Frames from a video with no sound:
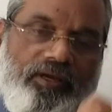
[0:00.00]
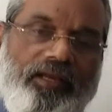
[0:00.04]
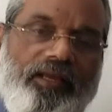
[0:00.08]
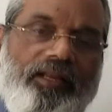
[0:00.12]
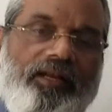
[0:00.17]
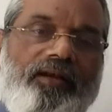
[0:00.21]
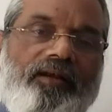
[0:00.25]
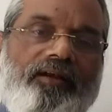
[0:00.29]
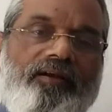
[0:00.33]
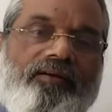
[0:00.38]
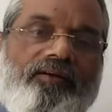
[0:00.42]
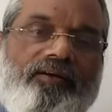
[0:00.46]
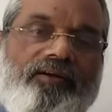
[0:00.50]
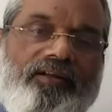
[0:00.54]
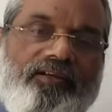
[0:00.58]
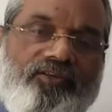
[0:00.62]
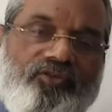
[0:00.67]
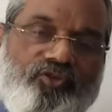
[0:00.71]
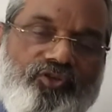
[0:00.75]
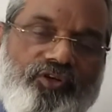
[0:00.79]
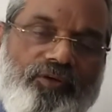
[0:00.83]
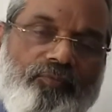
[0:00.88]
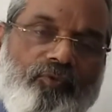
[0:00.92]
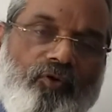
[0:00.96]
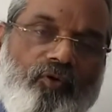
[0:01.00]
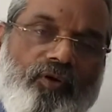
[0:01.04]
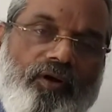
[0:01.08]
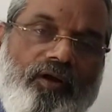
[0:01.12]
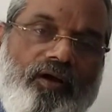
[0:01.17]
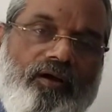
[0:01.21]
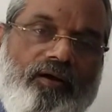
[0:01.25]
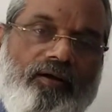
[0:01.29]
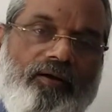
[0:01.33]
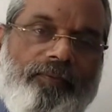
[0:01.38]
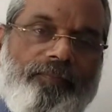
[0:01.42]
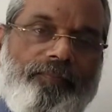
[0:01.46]
kill
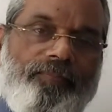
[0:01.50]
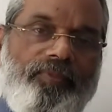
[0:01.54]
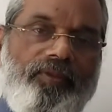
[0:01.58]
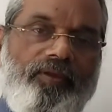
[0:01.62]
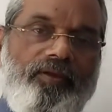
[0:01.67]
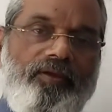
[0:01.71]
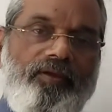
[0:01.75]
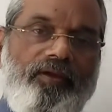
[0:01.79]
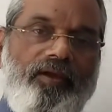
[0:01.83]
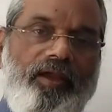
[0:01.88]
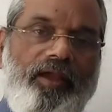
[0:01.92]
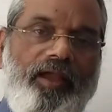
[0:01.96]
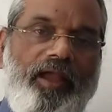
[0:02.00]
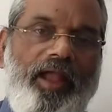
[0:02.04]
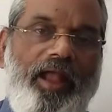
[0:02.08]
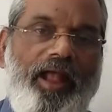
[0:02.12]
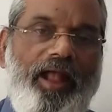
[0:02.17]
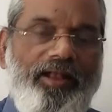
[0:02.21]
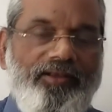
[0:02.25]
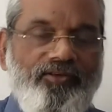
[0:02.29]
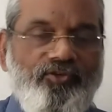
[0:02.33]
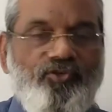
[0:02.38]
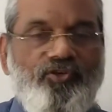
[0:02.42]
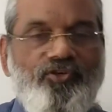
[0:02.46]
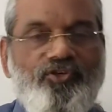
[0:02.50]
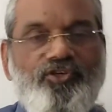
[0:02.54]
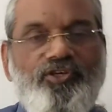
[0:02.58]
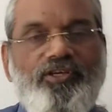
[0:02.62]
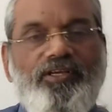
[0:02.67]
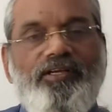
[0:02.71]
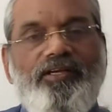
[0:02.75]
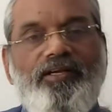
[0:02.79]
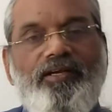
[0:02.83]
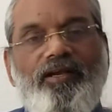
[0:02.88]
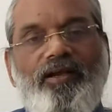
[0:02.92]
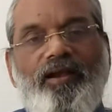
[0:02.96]
Desdemona as
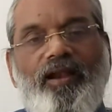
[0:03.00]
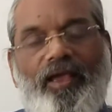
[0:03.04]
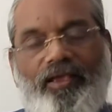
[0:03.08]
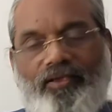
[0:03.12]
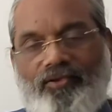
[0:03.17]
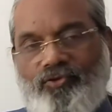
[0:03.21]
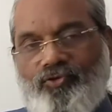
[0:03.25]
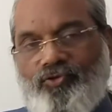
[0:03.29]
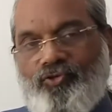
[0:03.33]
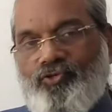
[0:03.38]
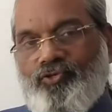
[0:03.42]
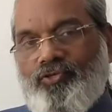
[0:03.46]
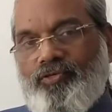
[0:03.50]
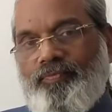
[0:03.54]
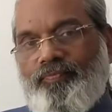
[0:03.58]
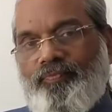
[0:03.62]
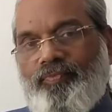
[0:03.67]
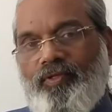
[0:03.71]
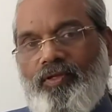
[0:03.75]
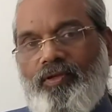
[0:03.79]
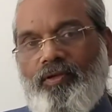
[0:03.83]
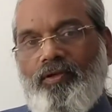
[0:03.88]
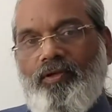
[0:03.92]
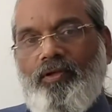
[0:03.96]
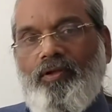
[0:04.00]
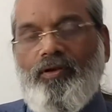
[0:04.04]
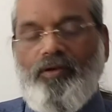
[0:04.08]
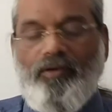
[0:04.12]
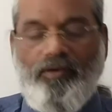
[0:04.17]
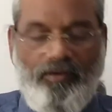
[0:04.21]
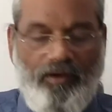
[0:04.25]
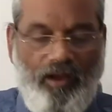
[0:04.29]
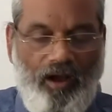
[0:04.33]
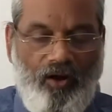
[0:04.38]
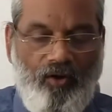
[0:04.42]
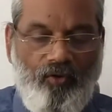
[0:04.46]
she likes.
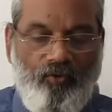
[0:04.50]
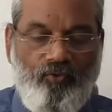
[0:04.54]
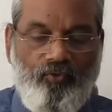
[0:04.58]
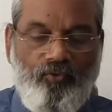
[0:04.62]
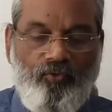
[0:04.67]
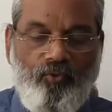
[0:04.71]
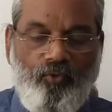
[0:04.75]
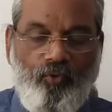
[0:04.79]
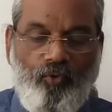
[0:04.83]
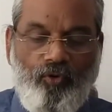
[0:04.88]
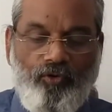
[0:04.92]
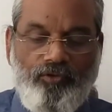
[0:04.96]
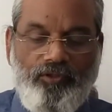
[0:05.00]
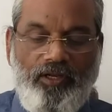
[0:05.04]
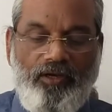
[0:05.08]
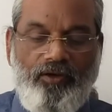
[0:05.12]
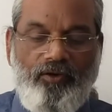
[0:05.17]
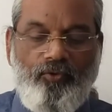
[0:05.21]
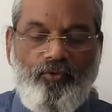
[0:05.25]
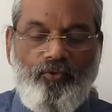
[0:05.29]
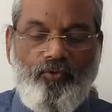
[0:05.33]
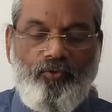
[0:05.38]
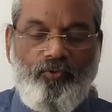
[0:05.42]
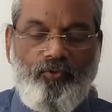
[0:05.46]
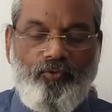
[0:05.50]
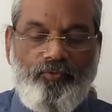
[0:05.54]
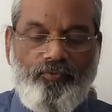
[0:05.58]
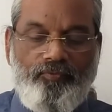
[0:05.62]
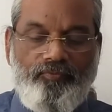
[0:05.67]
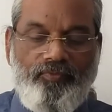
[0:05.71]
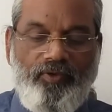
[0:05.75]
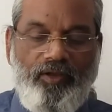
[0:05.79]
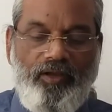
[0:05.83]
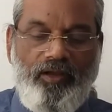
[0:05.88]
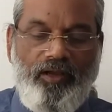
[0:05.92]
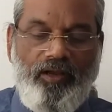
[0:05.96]
Now
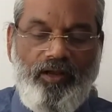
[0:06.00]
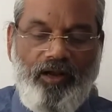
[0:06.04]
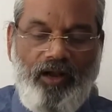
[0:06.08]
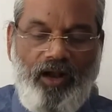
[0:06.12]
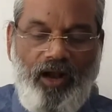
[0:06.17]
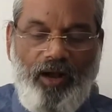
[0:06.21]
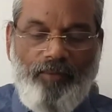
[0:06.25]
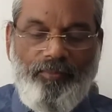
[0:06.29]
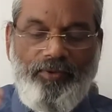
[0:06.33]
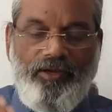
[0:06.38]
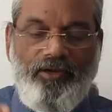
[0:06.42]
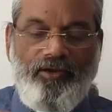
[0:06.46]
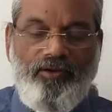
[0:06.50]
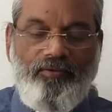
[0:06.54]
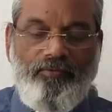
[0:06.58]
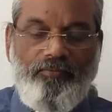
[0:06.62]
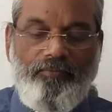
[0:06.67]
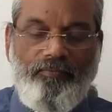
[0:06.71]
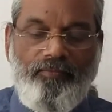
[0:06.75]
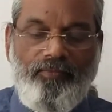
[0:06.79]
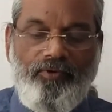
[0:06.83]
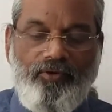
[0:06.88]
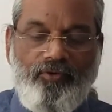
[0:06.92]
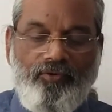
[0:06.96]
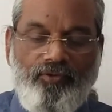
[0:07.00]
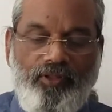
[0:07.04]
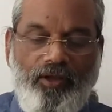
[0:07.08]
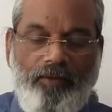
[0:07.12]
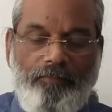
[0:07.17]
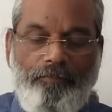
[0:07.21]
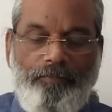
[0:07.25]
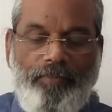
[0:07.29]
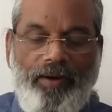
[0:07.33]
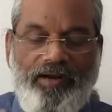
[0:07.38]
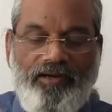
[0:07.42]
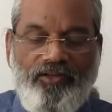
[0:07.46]
Othello coming to the
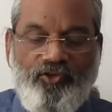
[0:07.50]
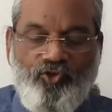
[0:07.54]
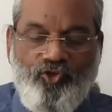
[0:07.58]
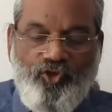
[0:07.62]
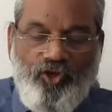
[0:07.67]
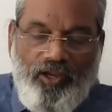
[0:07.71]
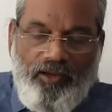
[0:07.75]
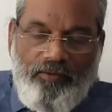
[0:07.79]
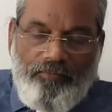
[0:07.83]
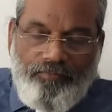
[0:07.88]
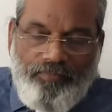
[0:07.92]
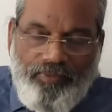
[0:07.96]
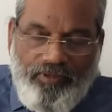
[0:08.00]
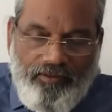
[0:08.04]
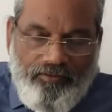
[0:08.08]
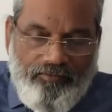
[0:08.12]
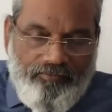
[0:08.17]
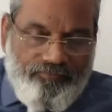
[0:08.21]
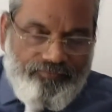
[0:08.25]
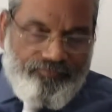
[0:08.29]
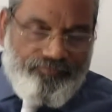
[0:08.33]
bedchamber,